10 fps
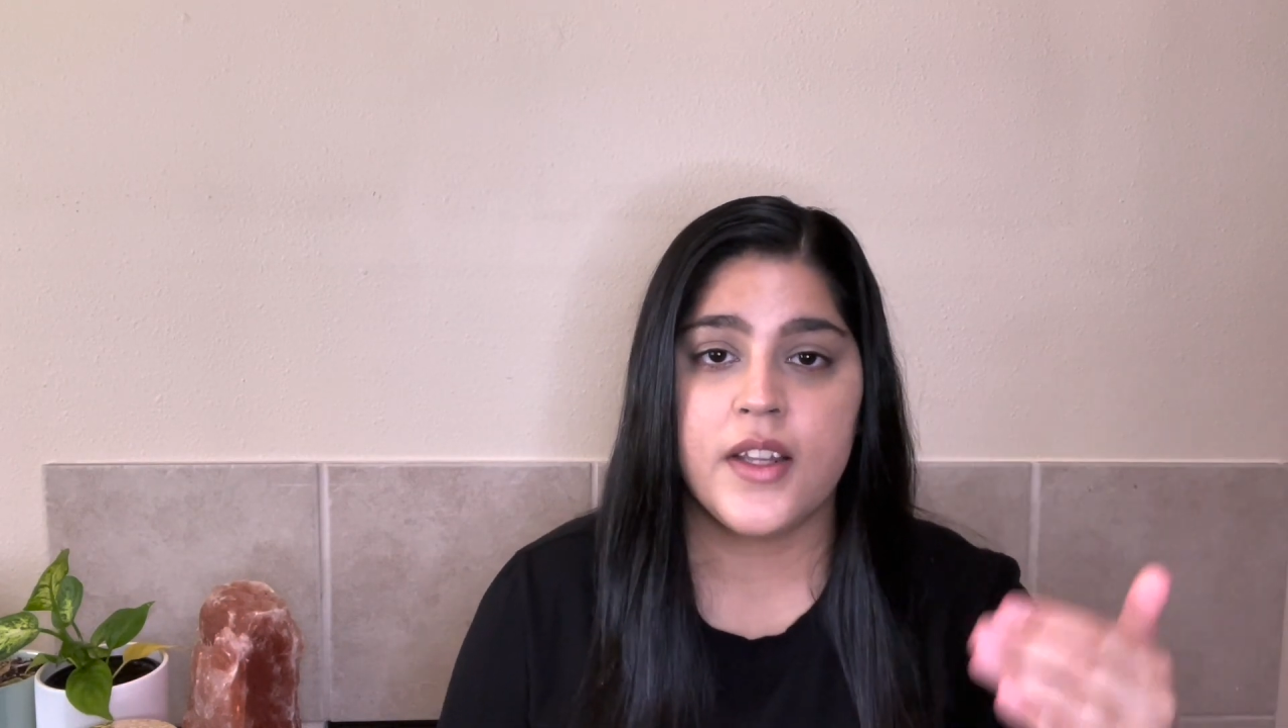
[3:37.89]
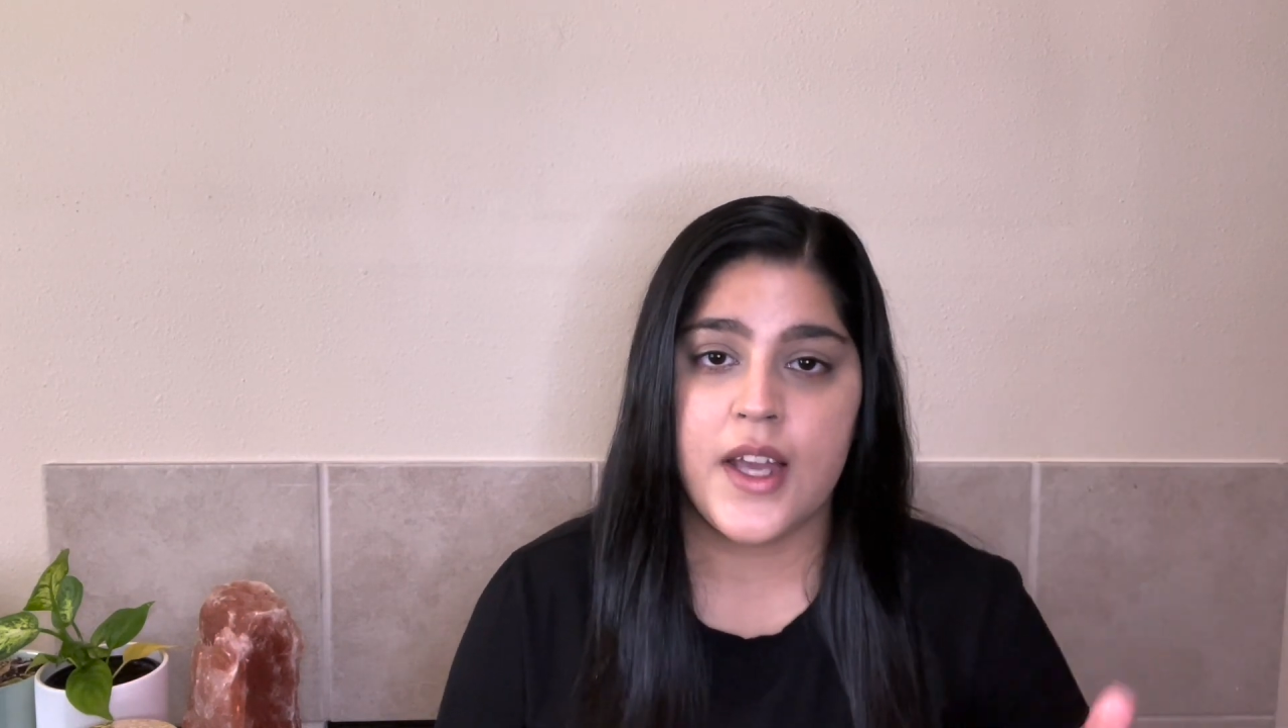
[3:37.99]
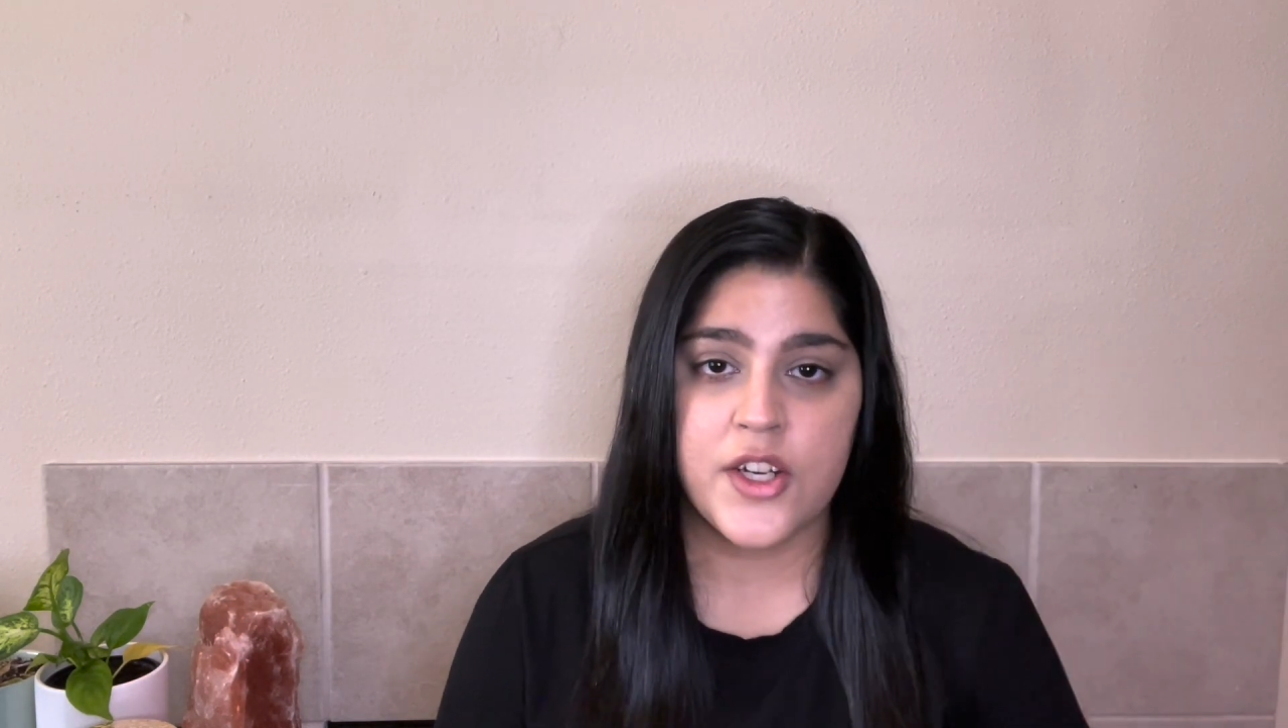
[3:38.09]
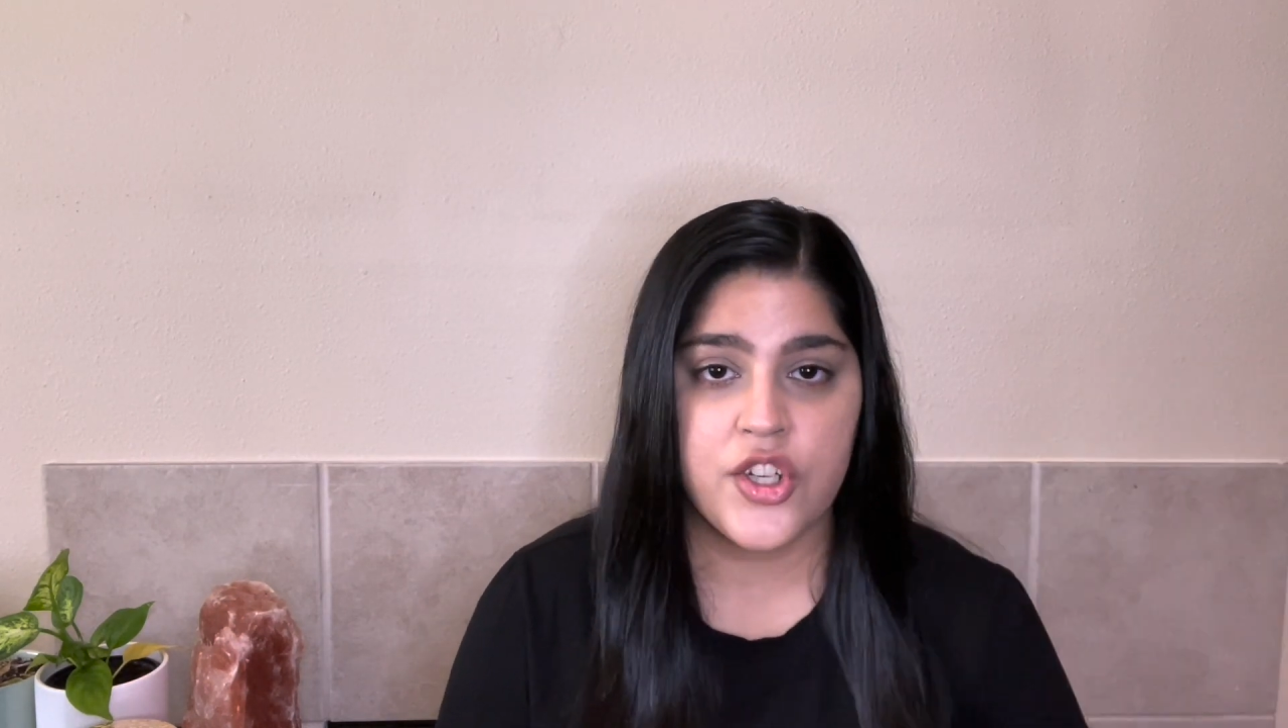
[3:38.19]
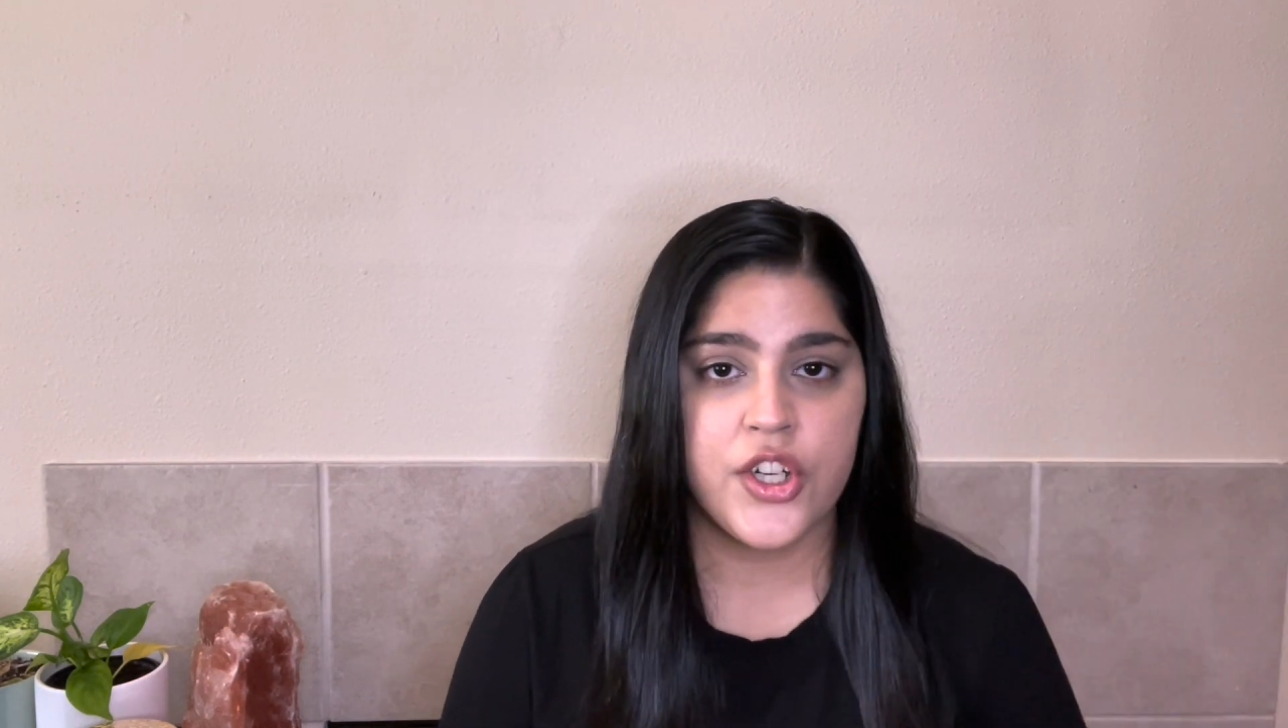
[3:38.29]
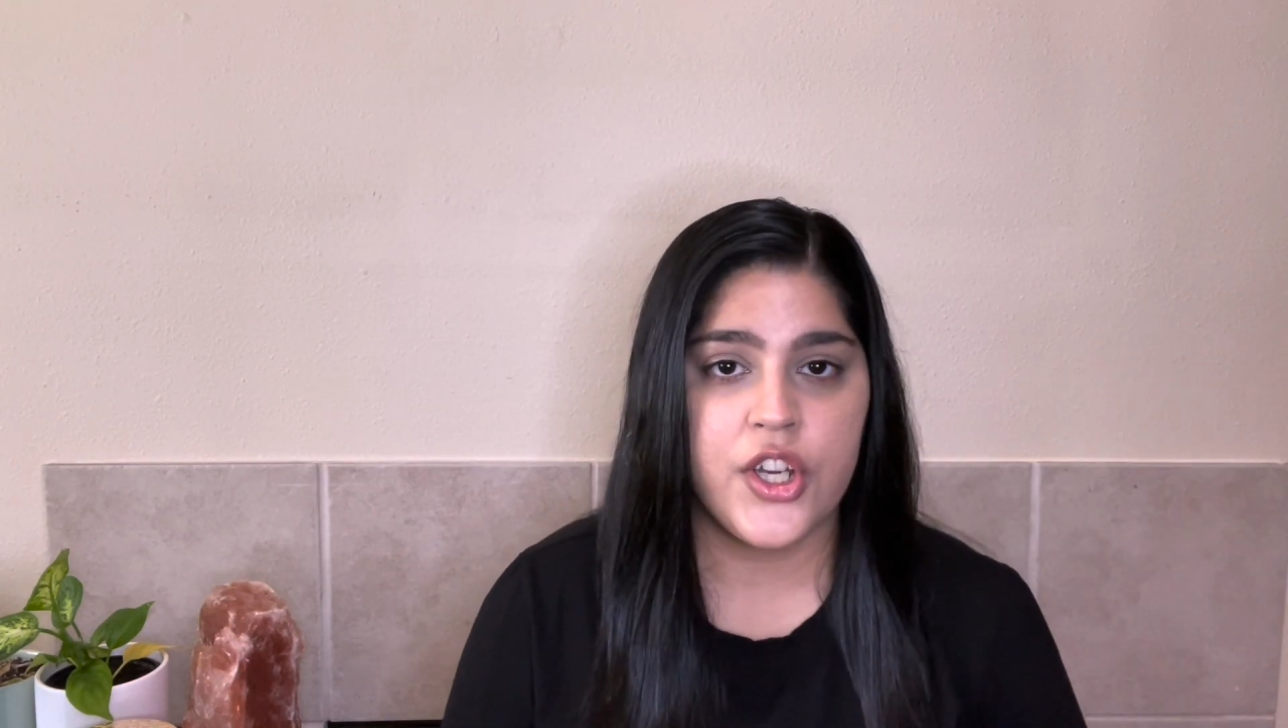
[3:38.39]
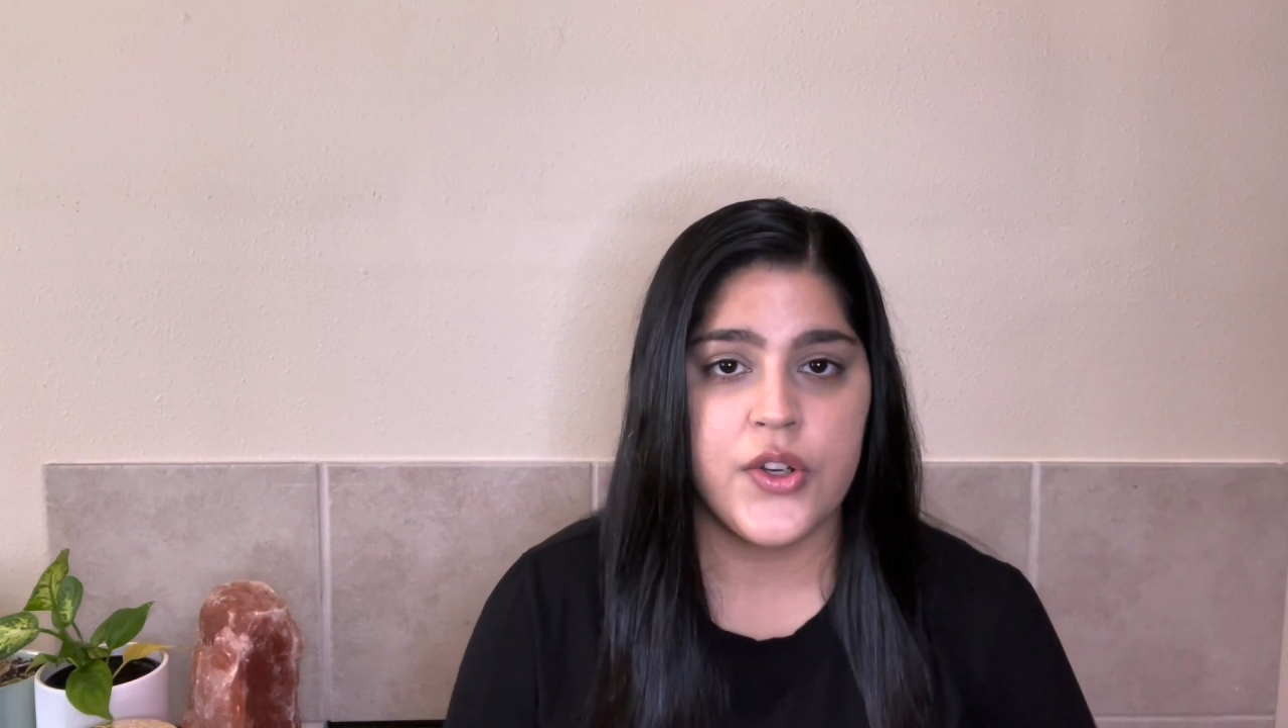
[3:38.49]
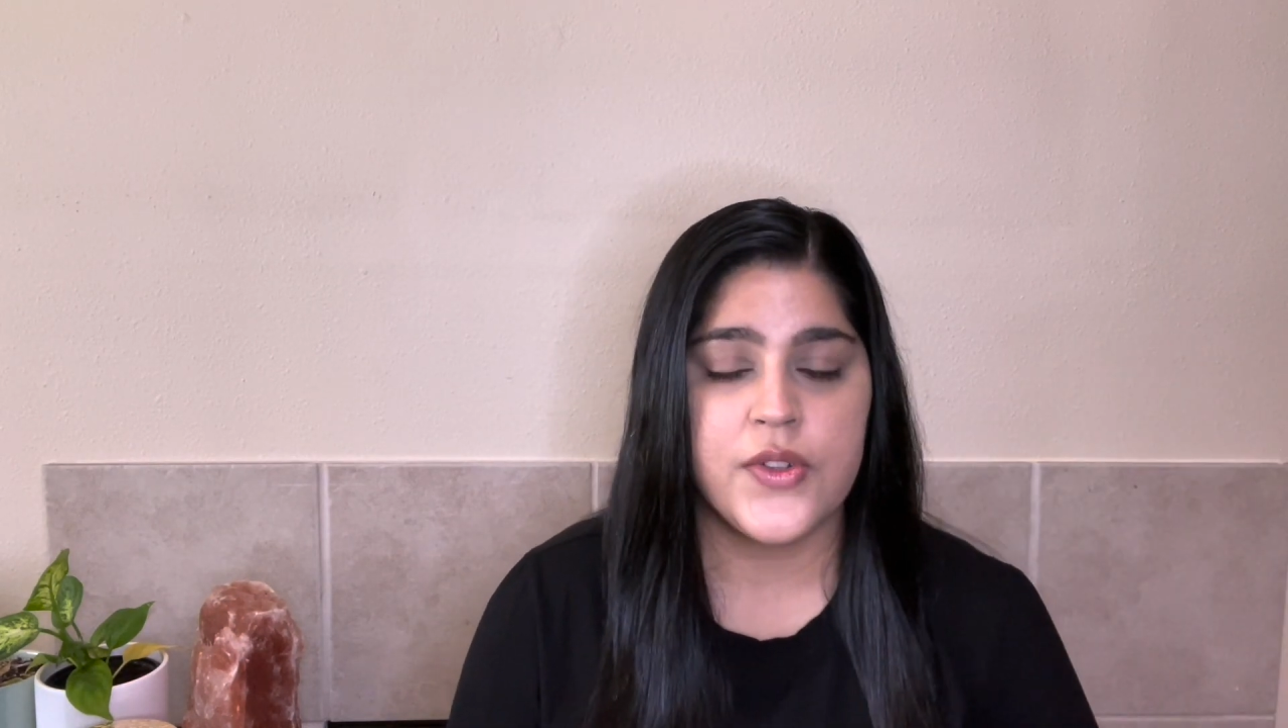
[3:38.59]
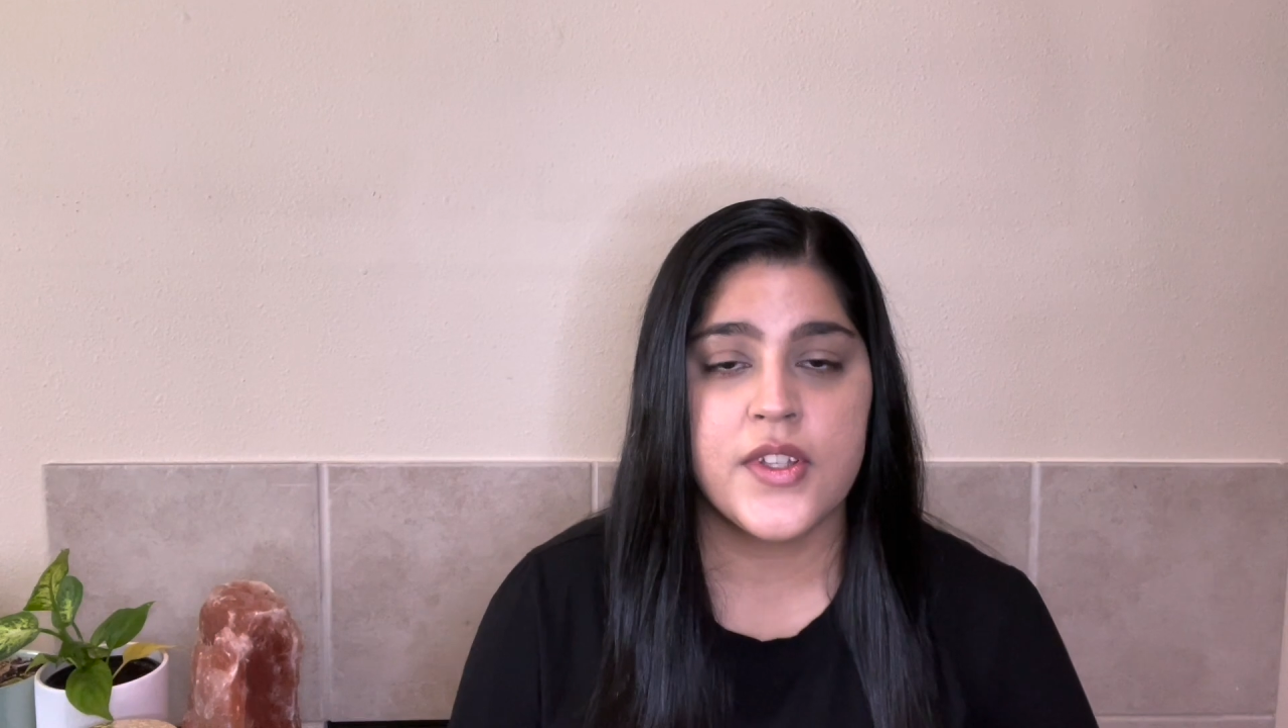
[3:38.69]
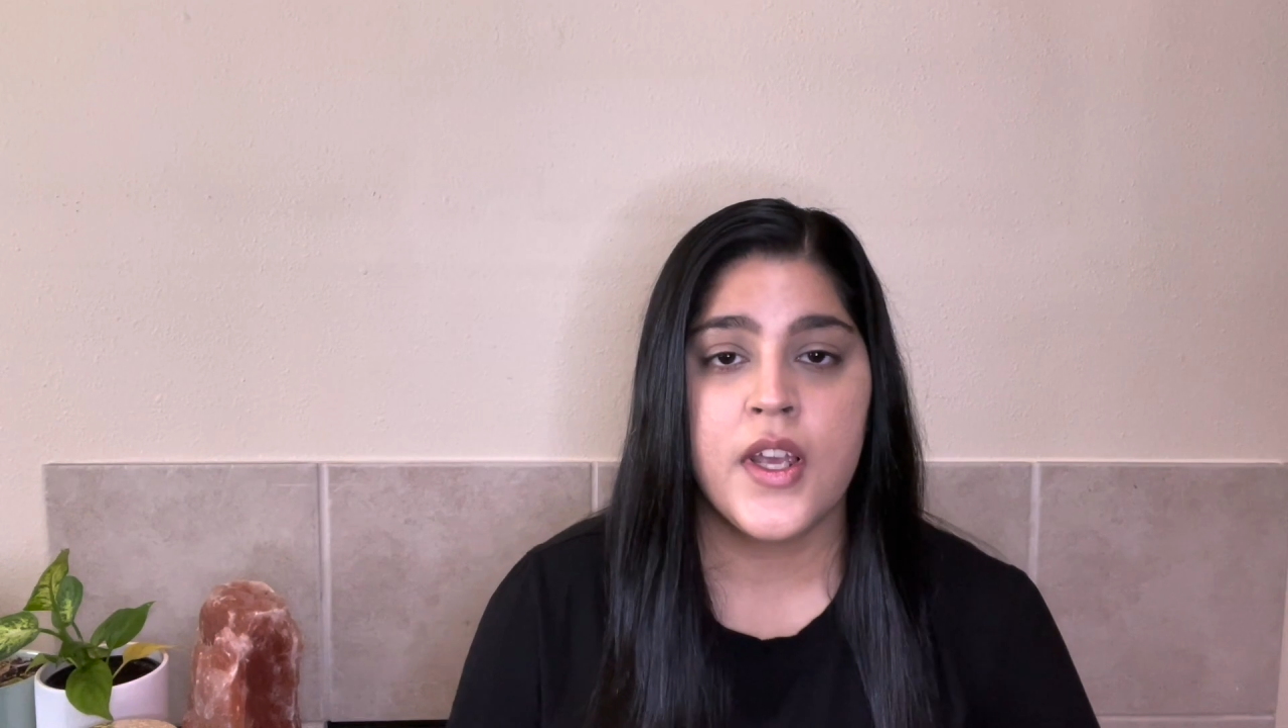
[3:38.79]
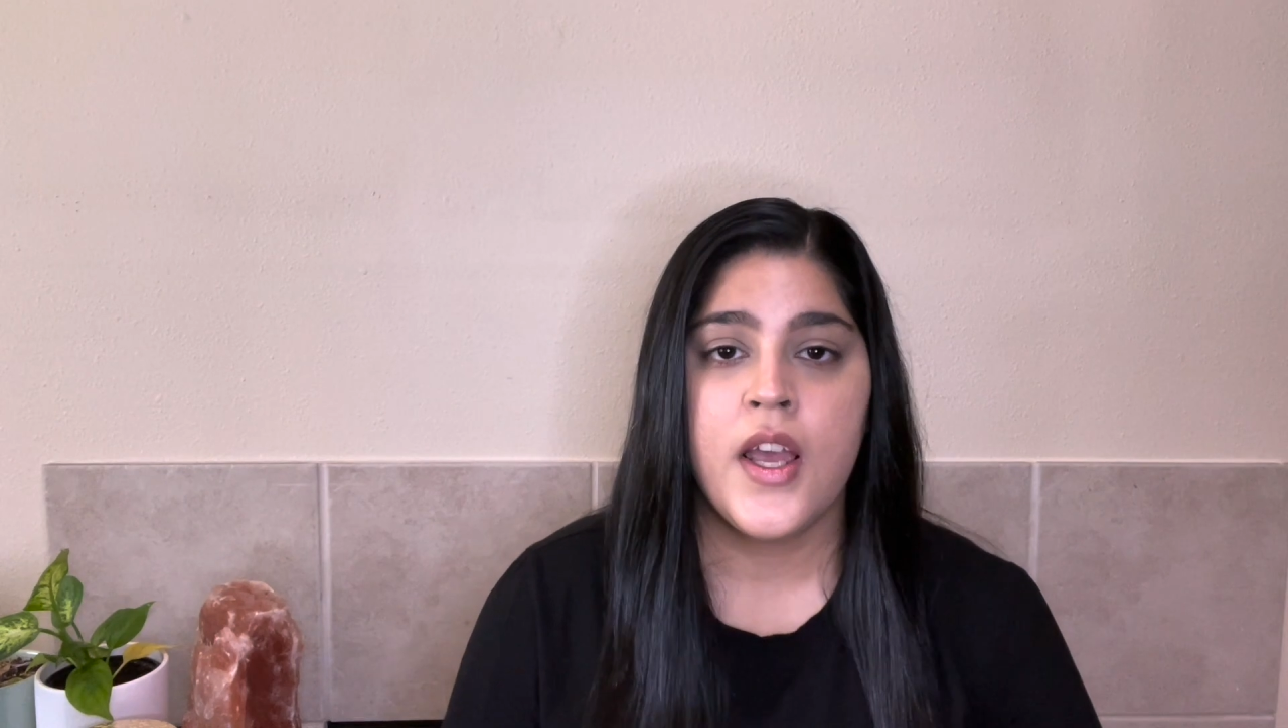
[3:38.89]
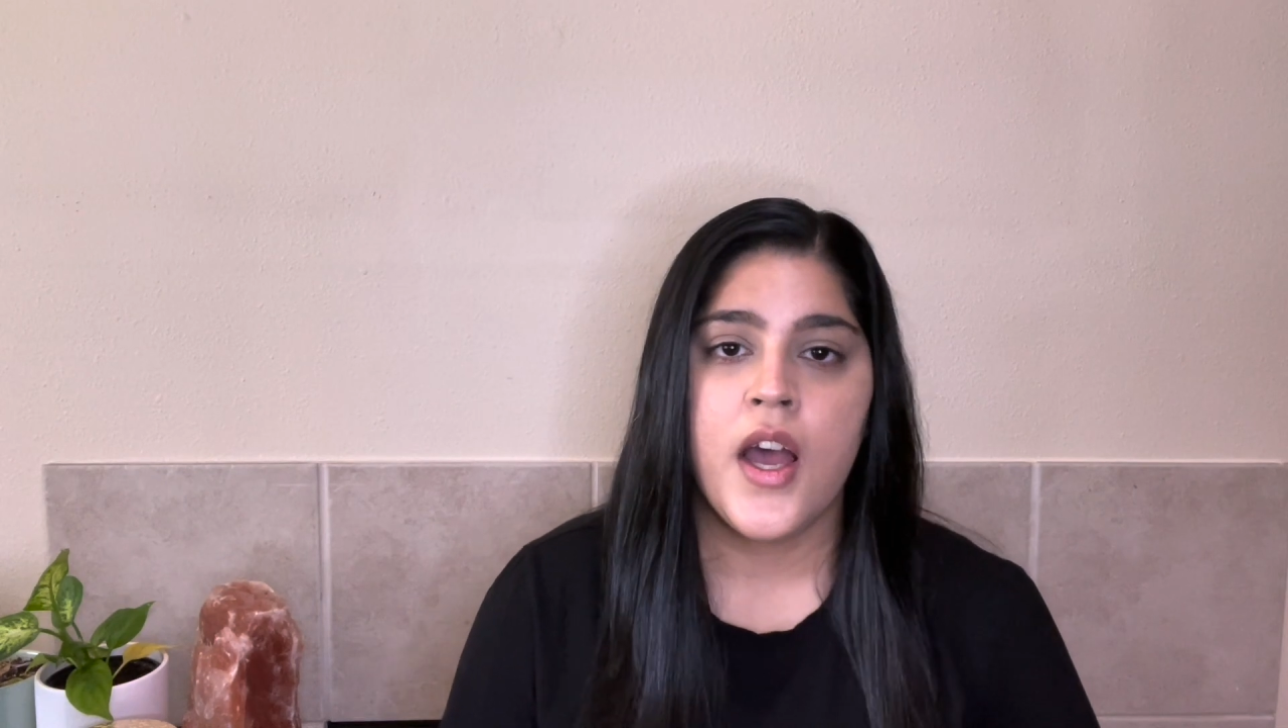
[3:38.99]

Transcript: lecture notes,